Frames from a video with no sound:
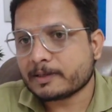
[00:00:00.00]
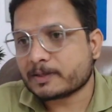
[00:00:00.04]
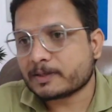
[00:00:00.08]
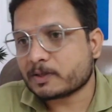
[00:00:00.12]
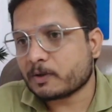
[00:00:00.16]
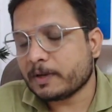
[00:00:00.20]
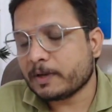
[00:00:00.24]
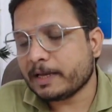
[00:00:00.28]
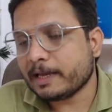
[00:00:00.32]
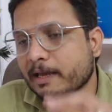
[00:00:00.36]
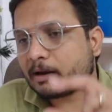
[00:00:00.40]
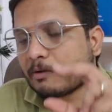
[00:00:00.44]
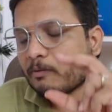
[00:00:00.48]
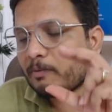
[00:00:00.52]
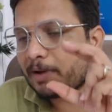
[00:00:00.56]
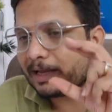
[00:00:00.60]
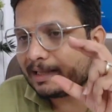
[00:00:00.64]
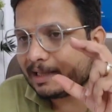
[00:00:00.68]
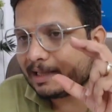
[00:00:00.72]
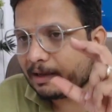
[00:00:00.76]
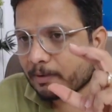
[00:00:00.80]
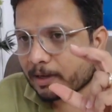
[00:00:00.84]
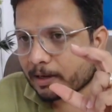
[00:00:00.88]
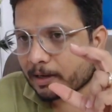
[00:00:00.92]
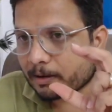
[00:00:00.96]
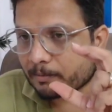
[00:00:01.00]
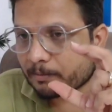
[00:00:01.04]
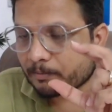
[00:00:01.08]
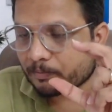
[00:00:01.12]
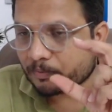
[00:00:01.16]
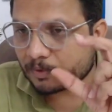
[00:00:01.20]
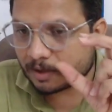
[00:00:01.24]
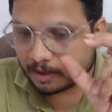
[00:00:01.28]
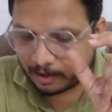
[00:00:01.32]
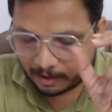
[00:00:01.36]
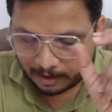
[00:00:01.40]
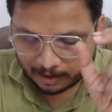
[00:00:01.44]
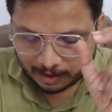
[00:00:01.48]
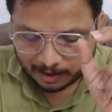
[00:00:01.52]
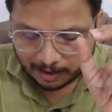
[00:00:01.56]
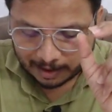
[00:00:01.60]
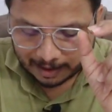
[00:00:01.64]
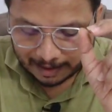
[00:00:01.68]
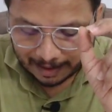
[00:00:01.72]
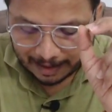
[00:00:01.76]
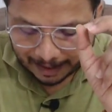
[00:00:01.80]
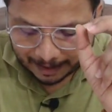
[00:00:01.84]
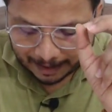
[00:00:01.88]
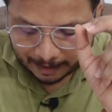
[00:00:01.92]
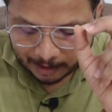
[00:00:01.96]
So here whenever
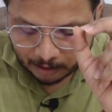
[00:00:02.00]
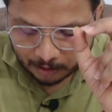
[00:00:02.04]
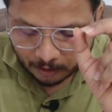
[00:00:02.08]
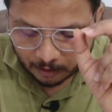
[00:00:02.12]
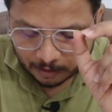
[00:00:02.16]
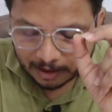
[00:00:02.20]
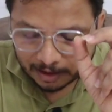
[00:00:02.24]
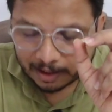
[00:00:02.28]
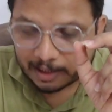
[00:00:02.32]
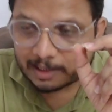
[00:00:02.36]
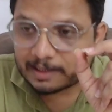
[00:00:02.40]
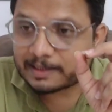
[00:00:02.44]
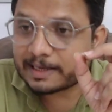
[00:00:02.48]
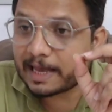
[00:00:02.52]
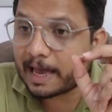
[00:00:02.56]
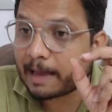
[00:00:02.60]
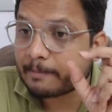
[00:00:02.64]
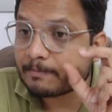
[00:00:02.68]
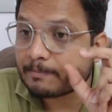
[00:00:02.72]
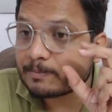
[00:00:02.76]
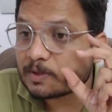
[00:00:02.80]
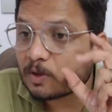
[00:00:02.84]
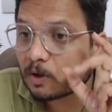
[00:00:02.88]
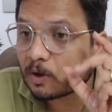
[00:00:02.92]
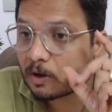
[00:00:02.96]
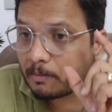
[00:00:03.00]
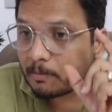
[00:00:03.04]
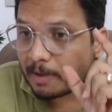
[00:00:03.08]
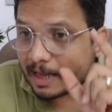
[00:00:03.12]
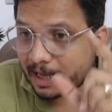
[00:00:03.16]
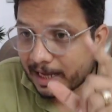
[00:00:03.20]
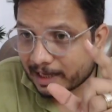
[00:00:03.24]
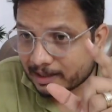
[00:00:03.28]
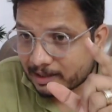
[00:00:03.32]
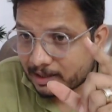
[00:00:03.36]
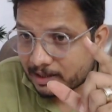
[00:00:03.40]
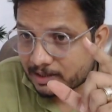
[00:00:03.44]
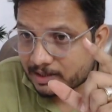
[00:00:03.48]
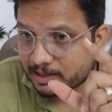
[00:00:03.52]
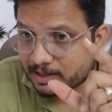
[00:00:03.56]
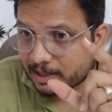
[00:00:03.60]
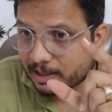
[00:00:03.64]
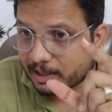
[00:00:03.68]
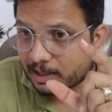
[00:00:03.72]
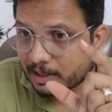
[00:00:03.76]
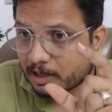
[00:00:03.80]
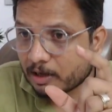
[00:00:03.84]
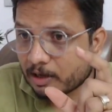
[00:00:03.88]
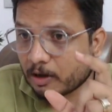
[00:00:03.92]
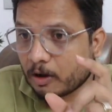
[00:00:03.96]
electron is absorbing energy
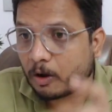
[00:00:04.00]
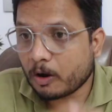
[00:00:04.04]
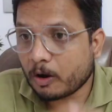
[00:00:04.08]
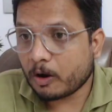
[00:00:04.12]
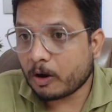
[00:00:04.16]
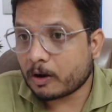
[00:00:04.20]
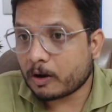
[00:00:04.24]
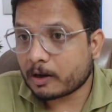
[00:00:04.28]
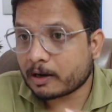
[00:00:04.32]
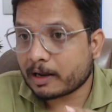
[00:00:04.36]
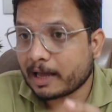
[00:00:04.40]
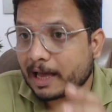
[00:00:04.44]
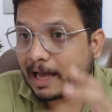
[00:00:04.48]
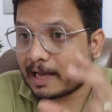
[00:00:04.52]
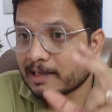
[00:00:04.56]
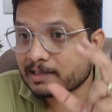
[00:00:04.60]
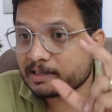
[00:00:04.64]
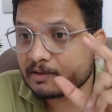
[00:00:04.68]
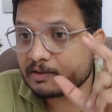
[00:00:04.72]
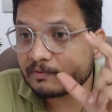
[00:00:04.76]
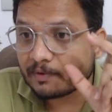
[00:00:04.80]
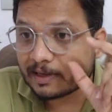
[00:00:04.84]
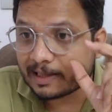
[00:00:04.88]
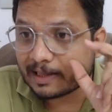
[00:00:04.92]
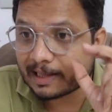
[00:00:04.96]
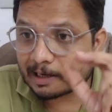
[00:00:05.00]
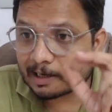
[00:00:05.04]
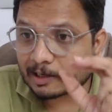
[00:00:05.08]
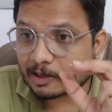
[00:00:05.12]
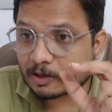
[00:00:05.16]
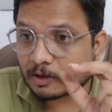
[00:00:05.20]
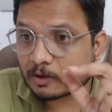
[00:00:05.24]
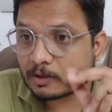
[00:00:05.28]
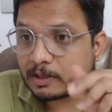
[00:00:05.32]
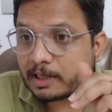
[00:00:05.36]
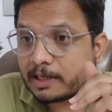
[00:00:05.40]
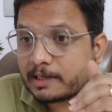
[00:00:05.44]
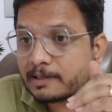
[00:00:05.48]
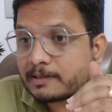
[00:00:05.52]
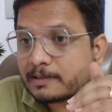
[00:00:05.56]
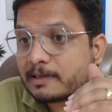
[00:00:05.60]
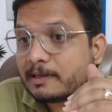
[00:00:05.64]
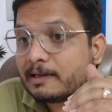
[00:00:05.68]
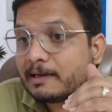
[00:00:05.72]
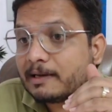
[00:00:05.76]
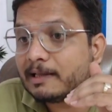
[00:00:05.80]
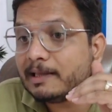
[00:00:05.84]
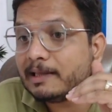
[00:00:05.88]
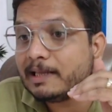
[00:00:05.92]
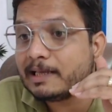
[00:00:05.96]
or as if electron
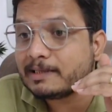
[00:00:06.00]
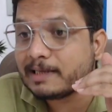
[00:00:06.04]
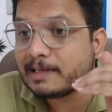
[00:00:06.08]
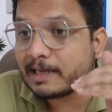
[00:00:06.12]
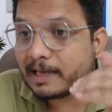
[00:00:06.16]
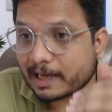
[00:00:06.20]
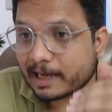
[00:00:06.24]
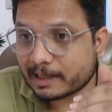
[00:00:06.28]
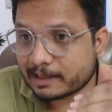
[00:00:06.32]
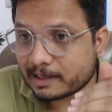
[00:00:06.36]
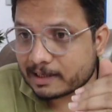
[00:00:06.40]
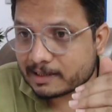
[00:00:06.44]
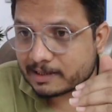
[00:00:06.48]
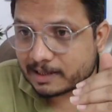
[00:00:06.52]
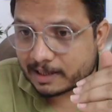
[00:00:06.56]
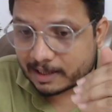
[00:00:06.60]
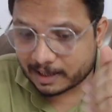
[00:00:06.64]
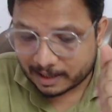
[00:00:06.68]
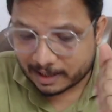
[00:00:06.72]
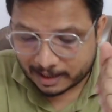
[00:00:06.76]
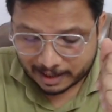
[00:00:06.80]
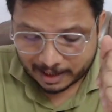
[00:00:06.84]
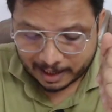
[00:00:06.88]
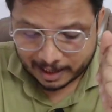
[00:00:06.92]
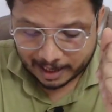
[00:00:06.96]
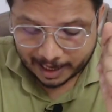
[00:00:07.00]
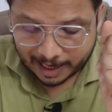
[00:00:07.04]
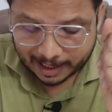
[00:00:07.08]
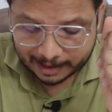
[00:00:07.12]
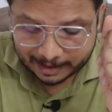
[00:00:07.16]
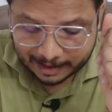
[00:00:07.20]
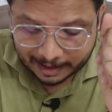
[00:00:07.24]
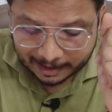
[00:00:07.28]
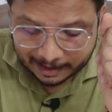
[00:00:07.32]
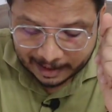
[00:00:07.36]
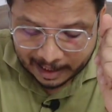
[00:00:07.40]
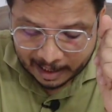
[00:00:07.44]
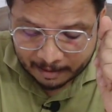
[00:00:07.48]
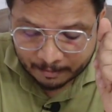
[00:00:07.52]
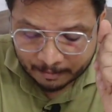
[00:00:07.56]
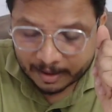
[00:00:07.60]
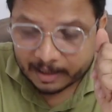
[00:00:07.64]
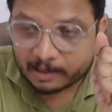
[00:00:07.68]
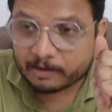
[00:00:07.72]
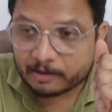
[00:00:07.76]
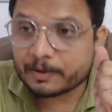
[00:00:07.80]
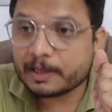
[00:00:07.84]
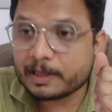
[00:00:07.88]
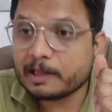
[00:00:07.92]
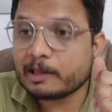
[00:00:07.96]
is releasing energy, at that time
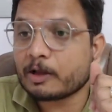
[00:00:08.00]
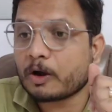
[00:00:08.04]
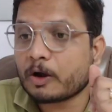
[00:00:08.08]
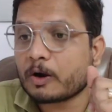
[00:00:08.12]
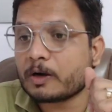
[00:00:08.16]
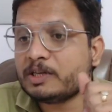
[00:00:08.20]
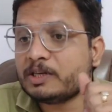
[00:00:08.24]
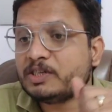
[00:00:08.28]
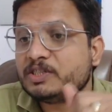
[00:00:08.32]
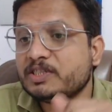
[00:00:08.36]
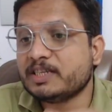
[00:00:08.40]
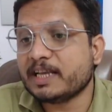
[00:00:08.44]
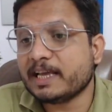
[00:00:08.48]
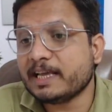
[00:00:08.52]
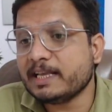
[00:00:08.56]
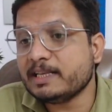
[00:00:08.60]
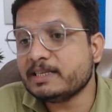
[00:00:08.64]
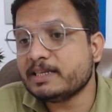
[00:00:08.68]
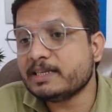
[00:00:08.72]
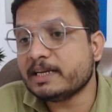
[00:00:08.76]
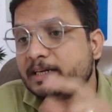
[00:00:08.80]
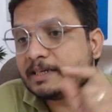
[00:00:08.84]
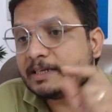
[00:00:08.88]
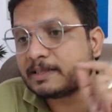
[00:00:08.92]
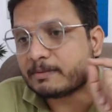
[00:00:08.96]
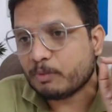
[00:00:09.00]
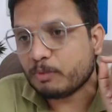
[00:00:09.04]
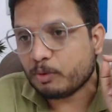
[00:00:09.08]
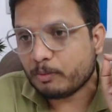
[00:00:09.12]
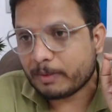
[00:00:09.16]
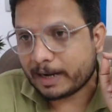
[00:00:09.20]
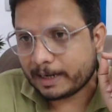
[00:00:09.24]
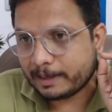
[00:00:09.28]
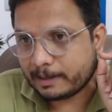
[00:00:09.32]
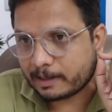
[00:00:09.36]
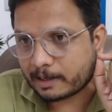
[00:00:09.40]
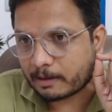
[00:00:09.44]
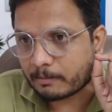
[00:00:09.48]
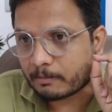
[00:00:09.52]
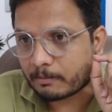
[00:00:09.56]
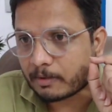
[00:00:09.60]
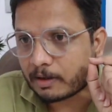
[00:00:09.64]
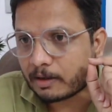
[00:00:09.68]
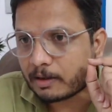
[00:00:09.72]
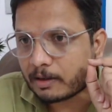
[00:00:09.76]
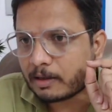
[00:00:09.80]
it will not change its momentum,